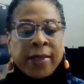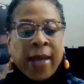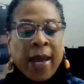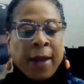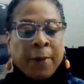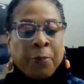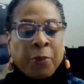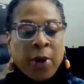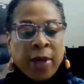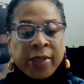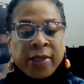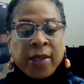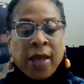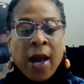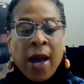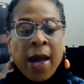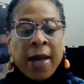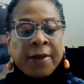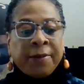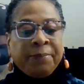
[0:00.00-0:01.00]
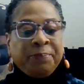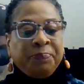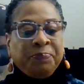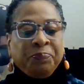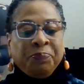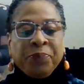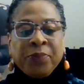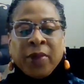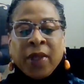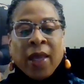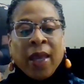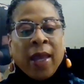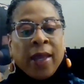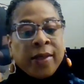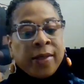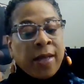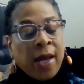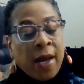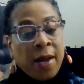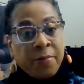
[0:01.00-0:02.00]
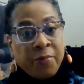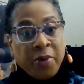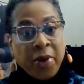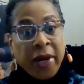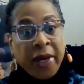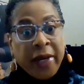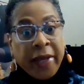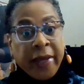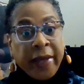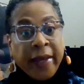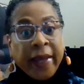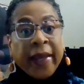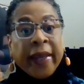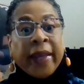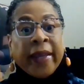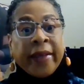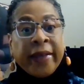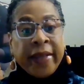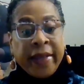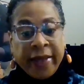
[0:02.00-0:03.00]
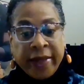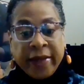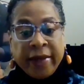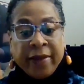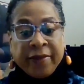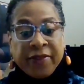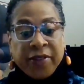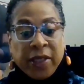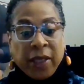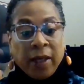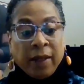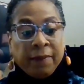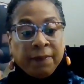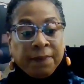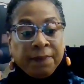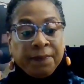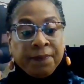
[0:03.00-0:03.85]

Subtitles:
Dak Prescott and Tom Brady in the NFC.